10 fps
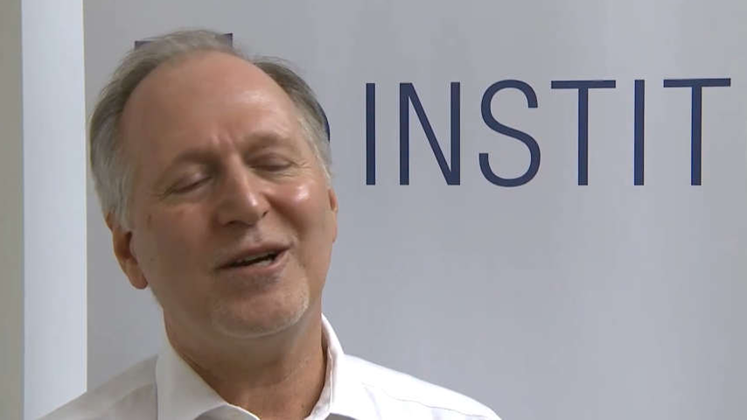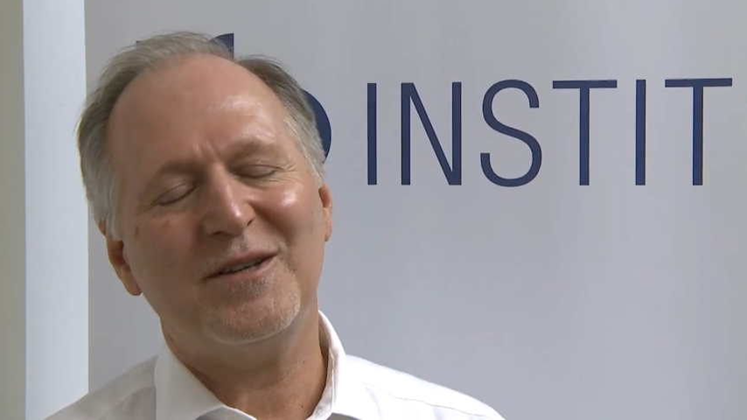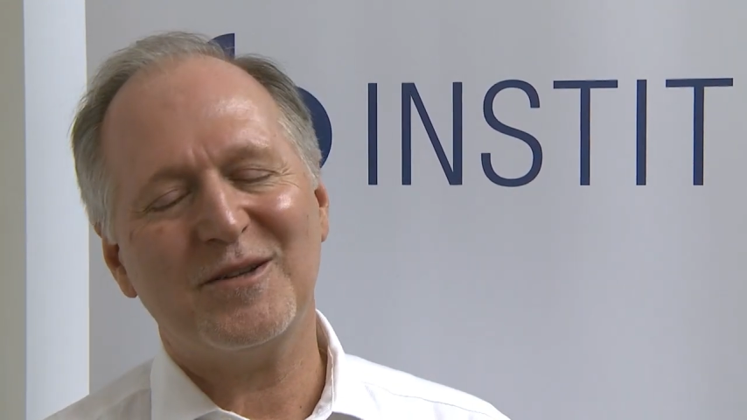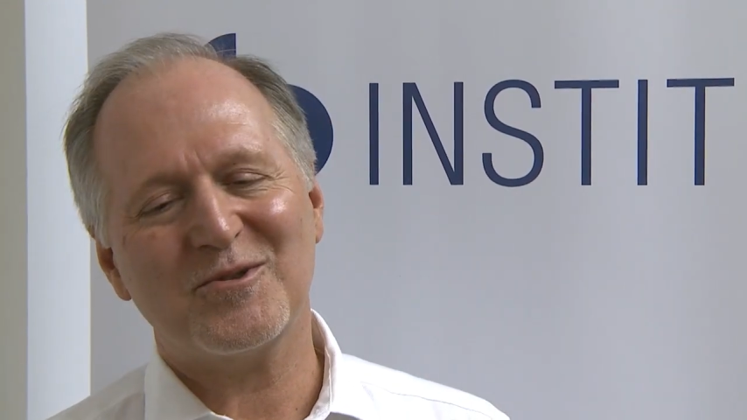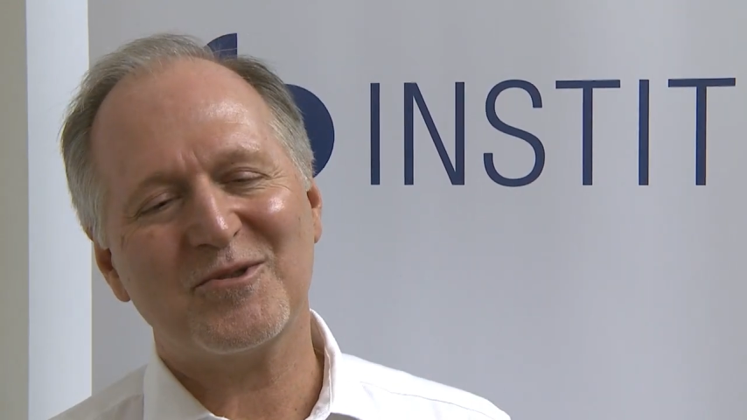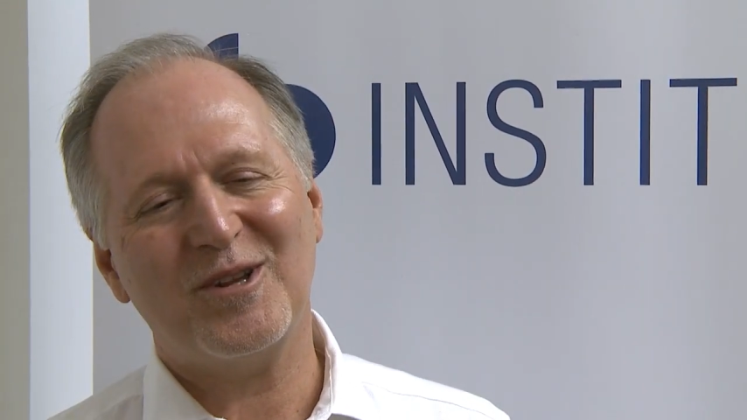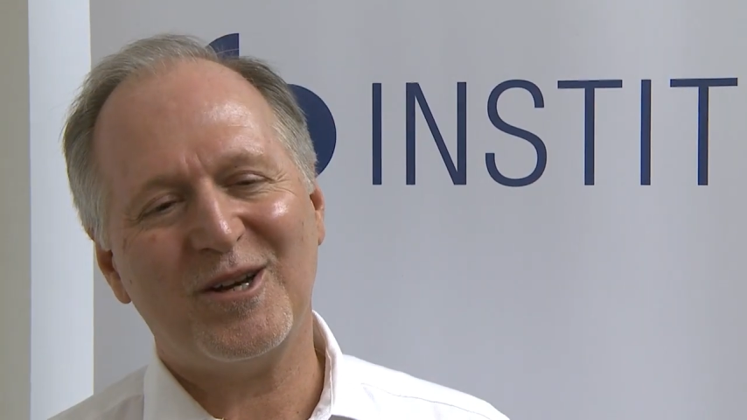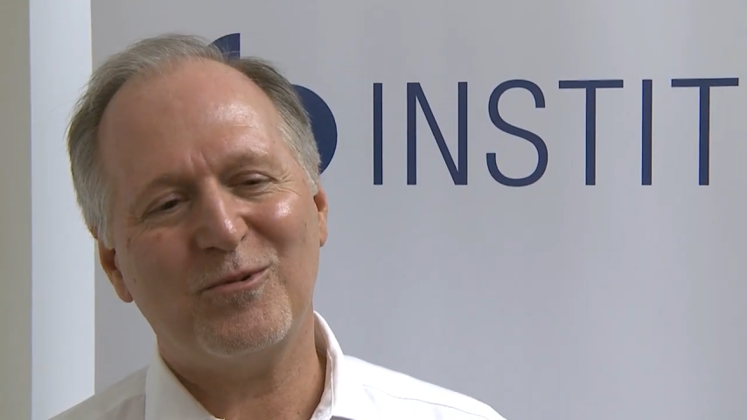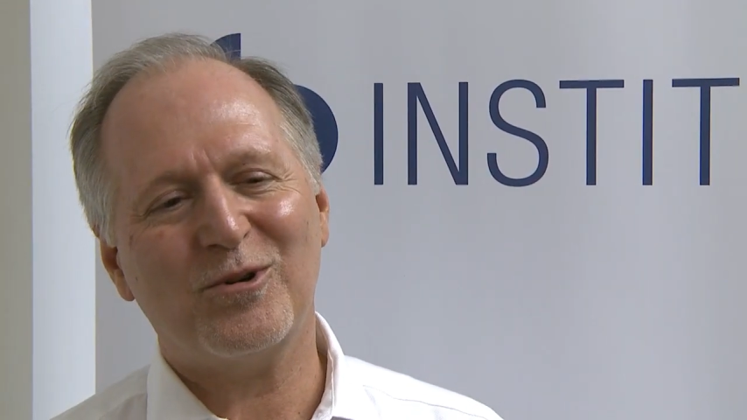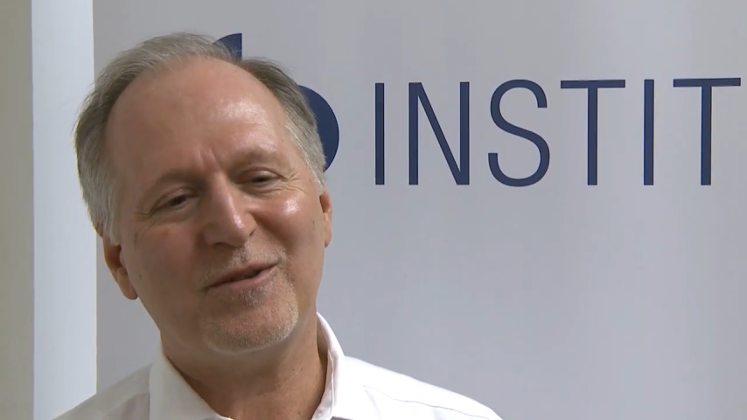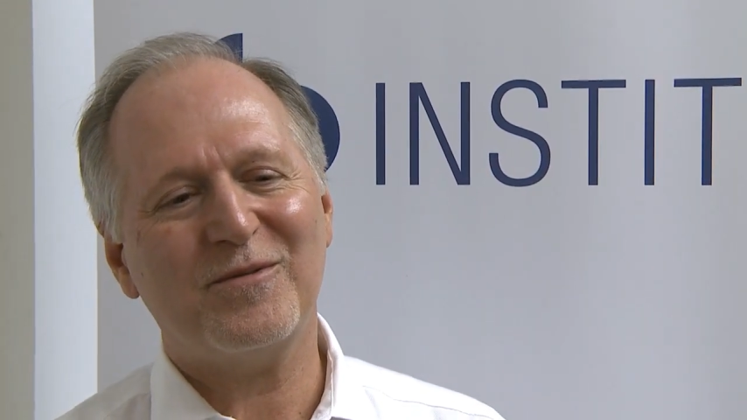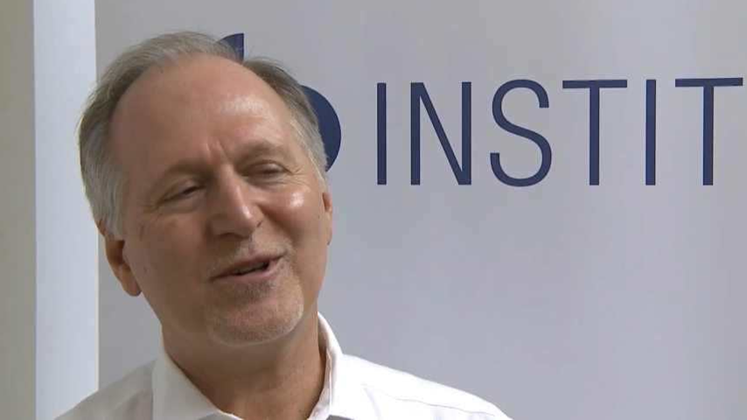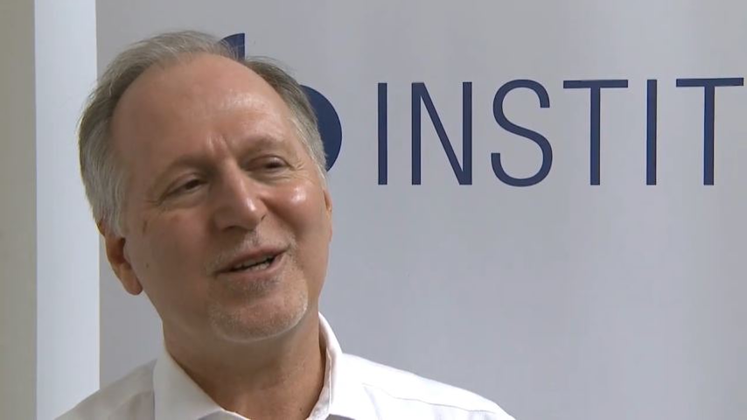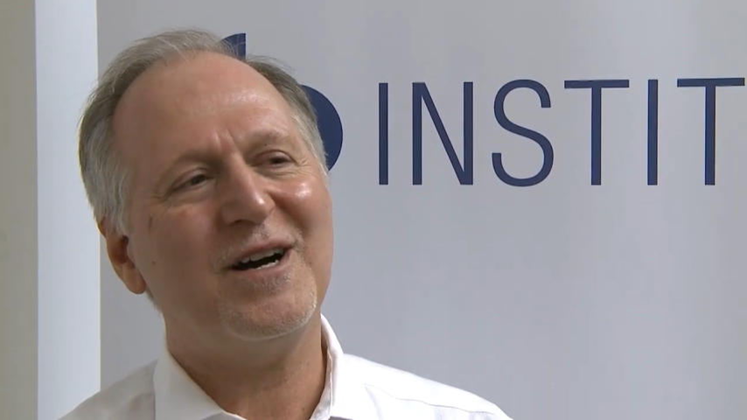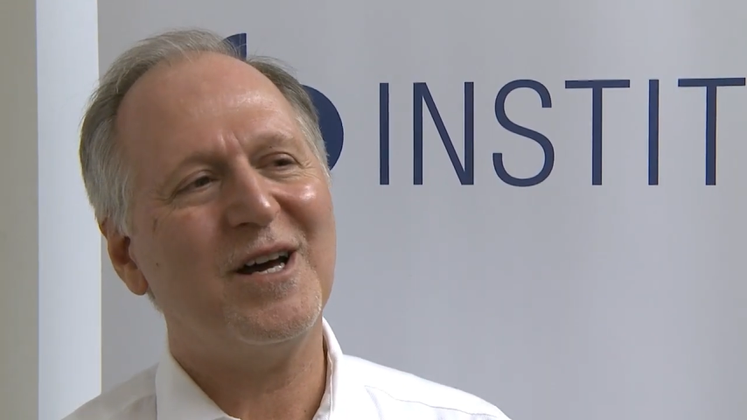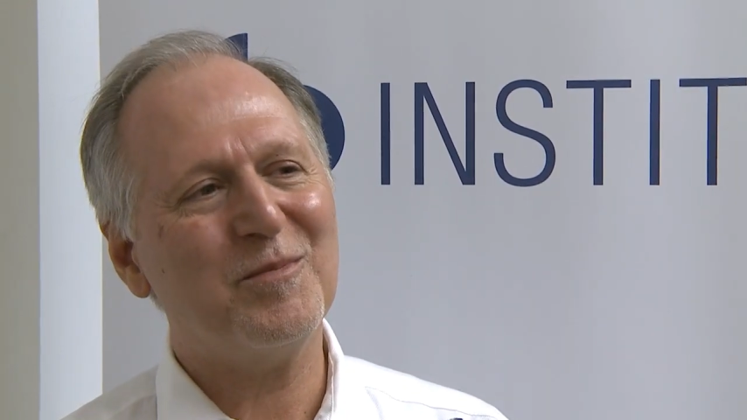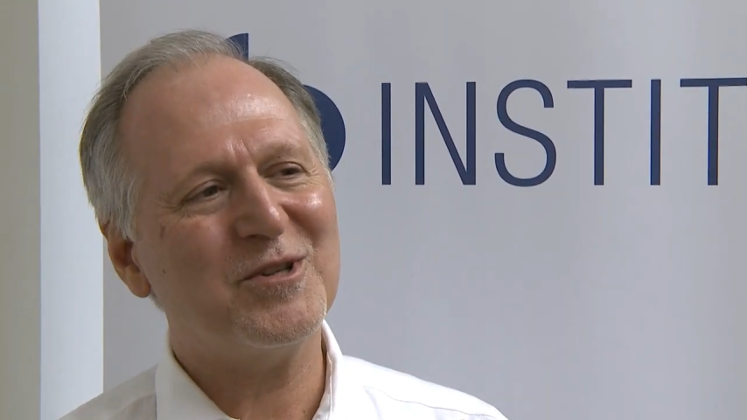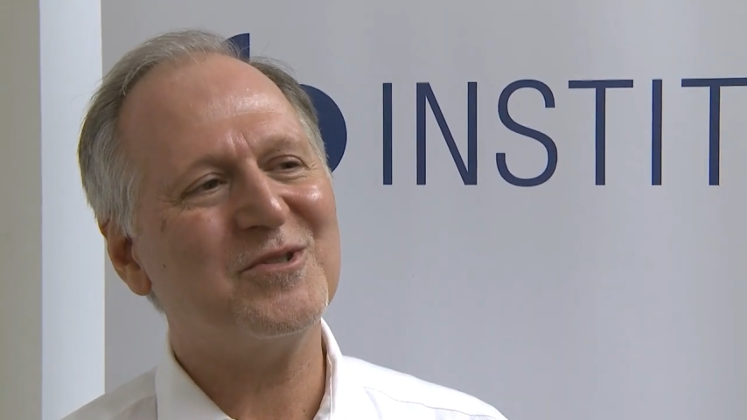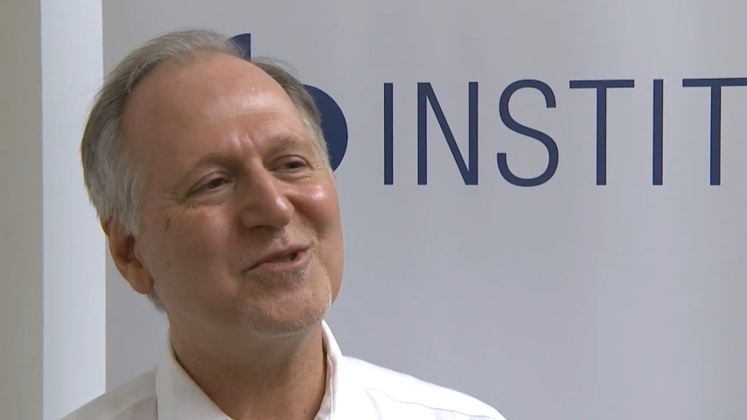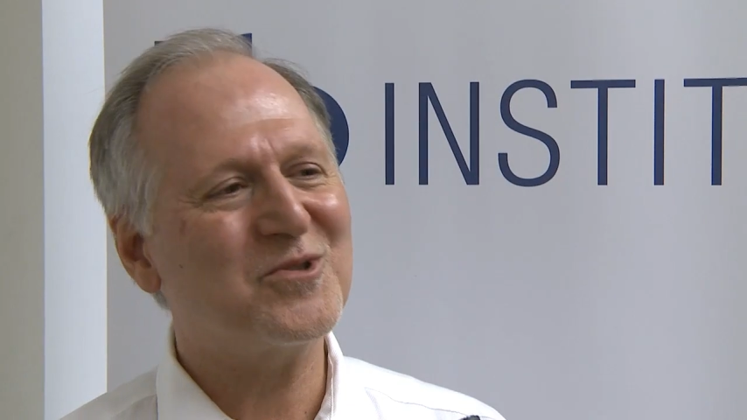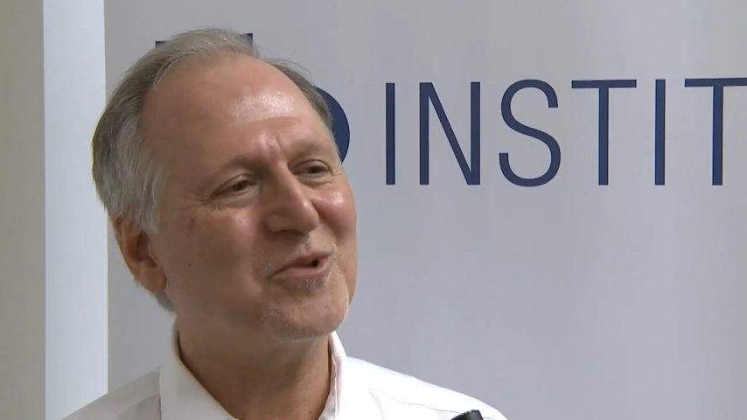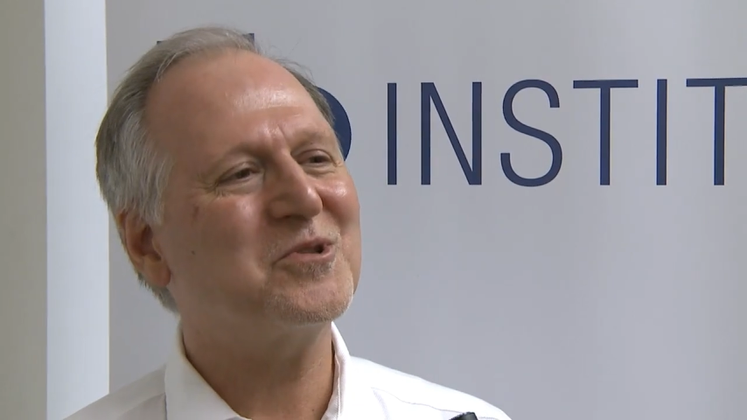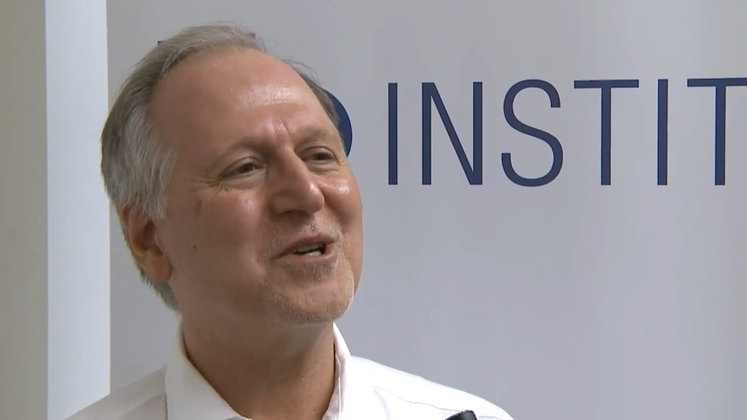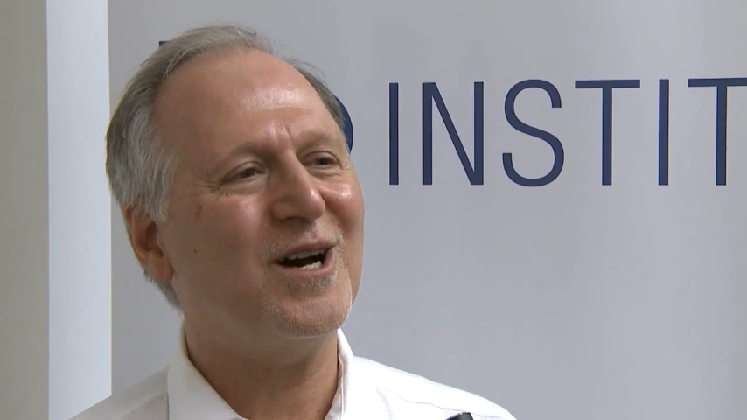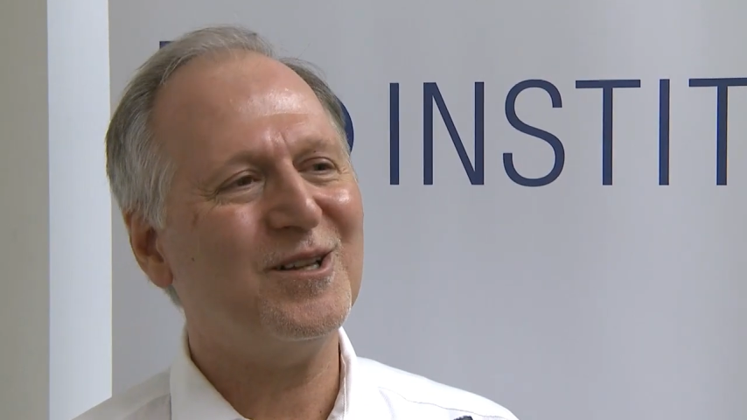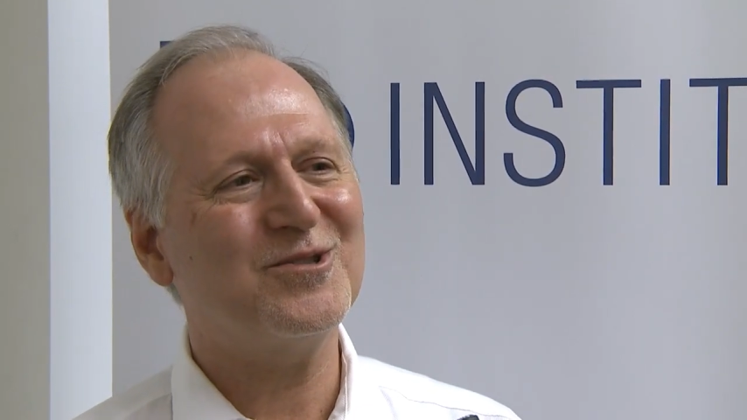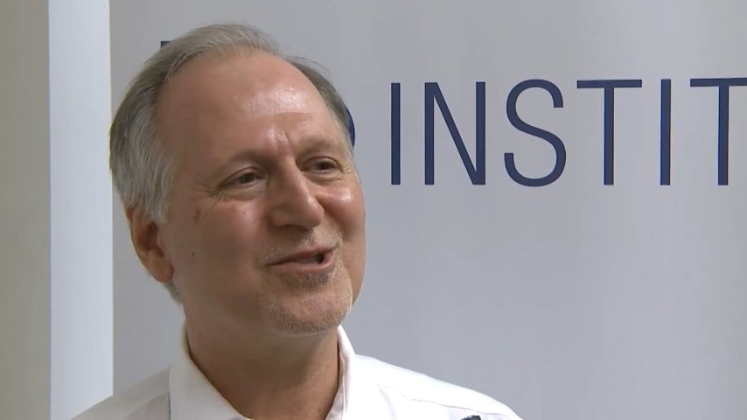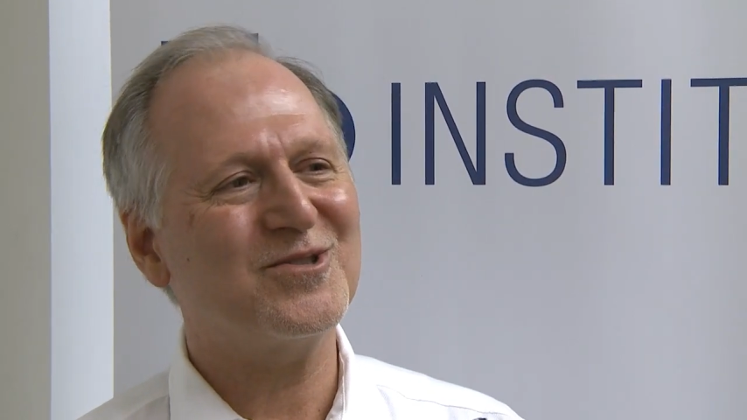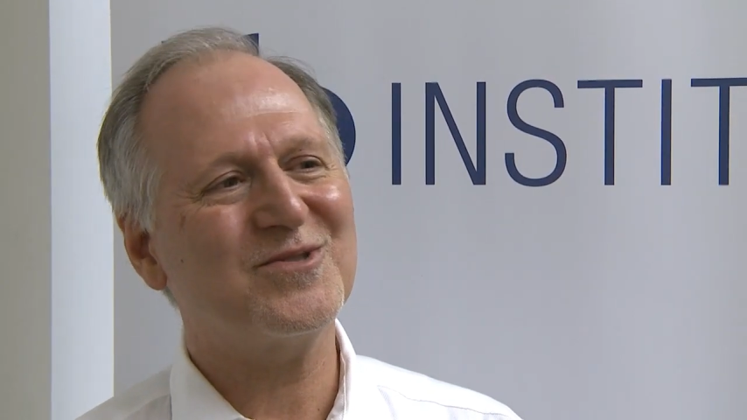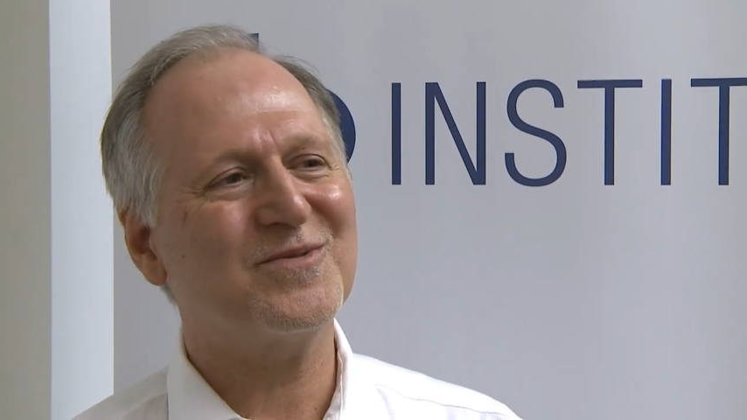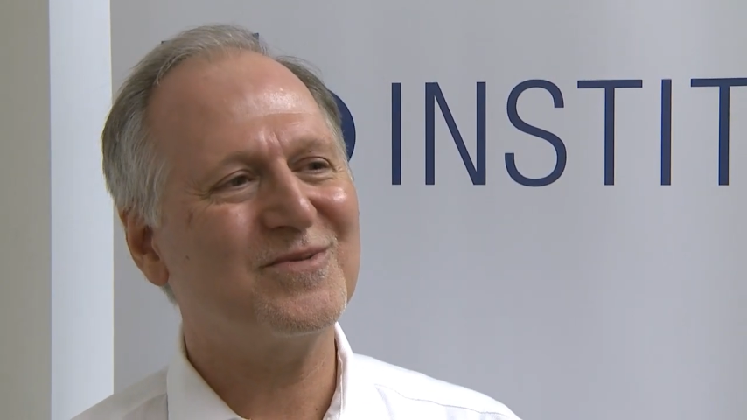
I think there's a lot of work for economists and sociologists